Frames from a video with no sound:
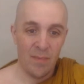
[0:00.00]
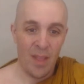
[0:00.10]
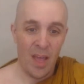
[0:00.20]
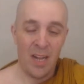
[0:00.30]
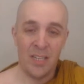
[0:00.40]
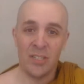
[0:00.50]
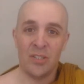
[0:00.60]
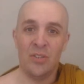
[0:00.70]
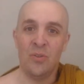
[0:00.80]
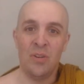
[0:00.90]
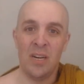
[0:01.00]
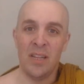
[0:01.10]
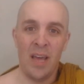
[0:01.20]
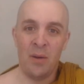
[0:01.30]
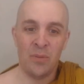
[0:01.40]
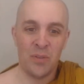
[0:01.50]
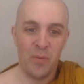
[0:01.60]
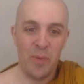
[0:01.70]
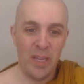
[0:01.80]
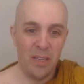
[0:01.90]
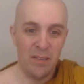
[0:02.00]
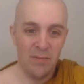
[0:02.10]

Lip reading: And I just knew none of that was for me.